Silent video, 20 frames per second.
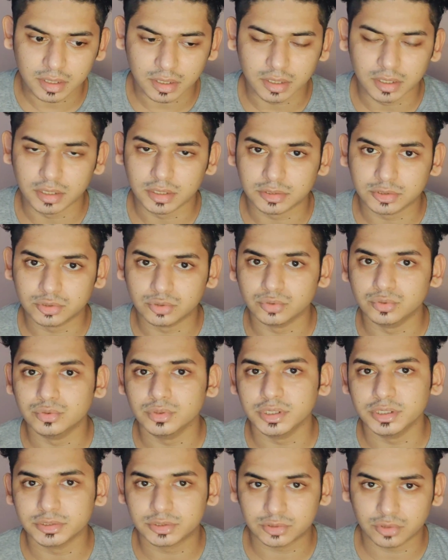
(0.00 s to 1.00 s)

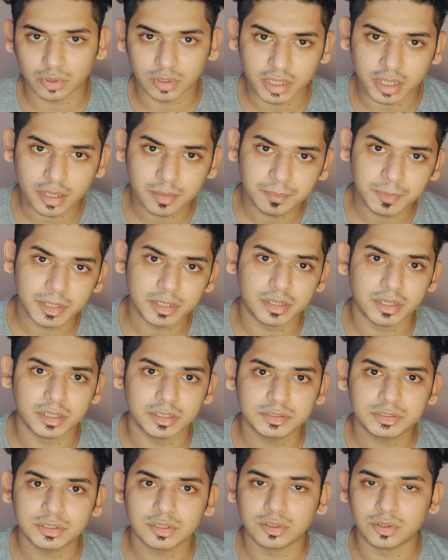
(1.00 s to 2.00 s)
to install
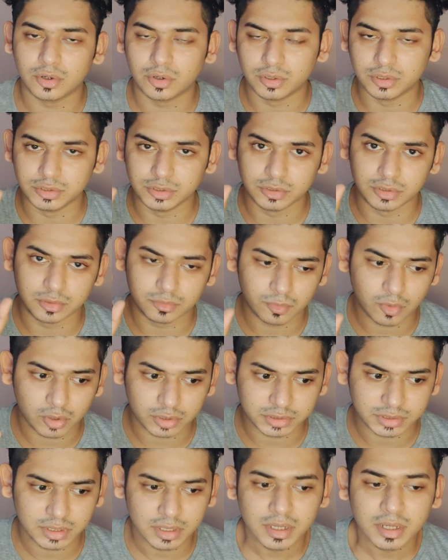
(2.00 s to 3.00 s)
APKs on your
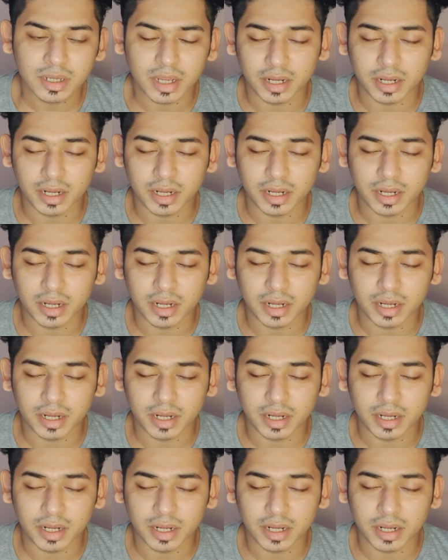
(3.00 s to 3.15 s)
watch.